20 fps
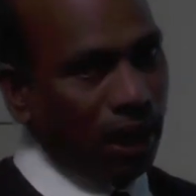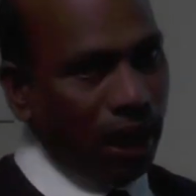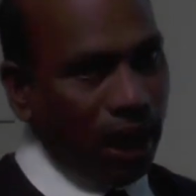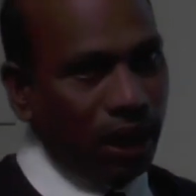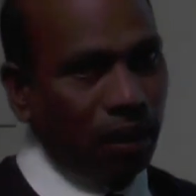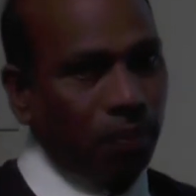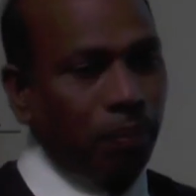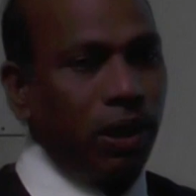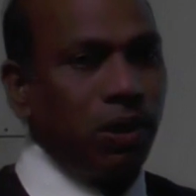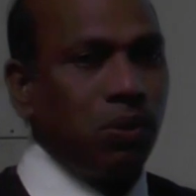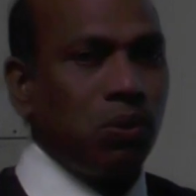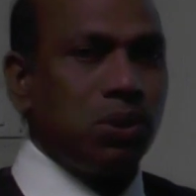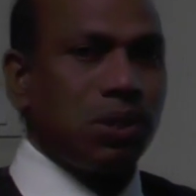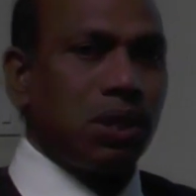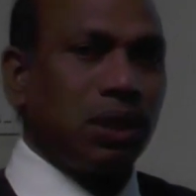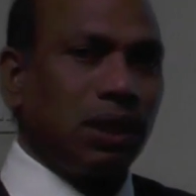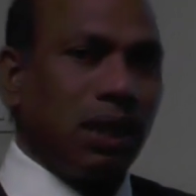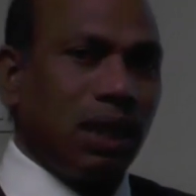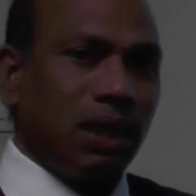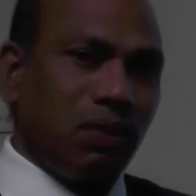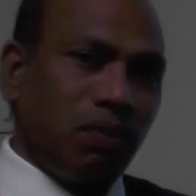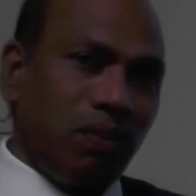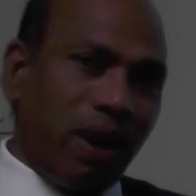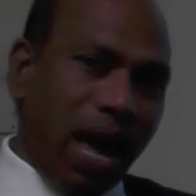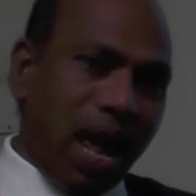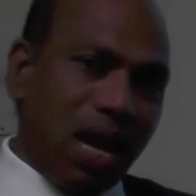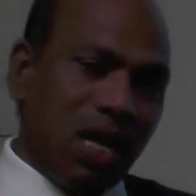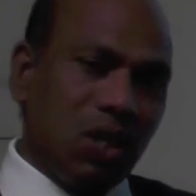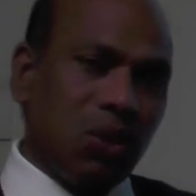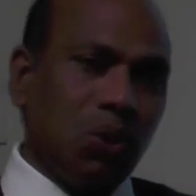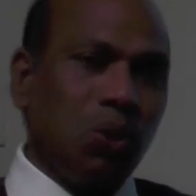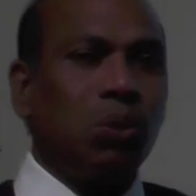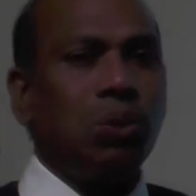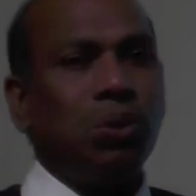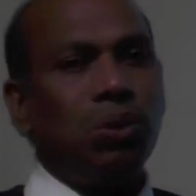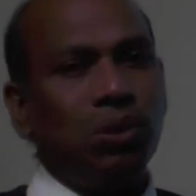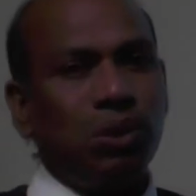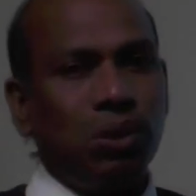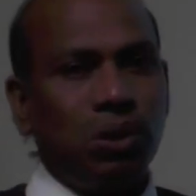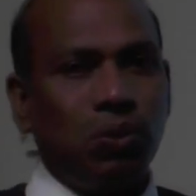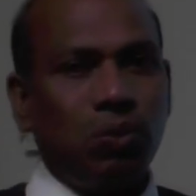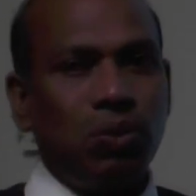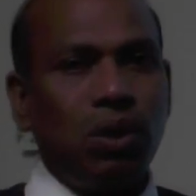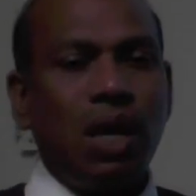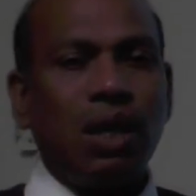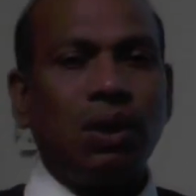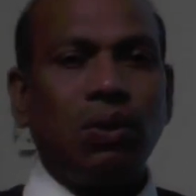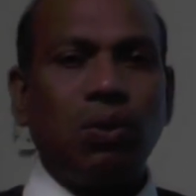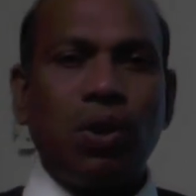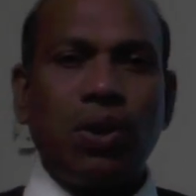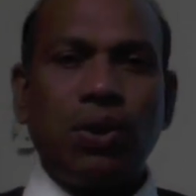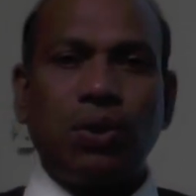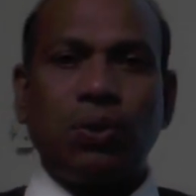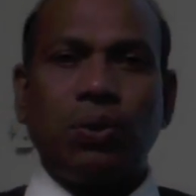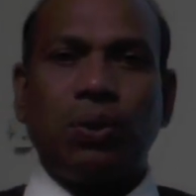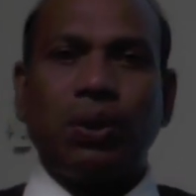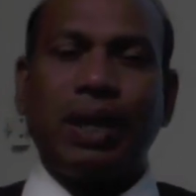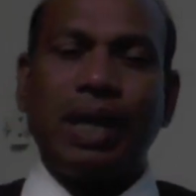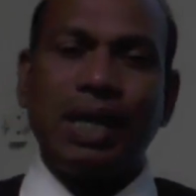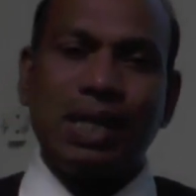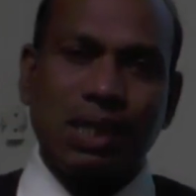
lag, by using that value, we are going to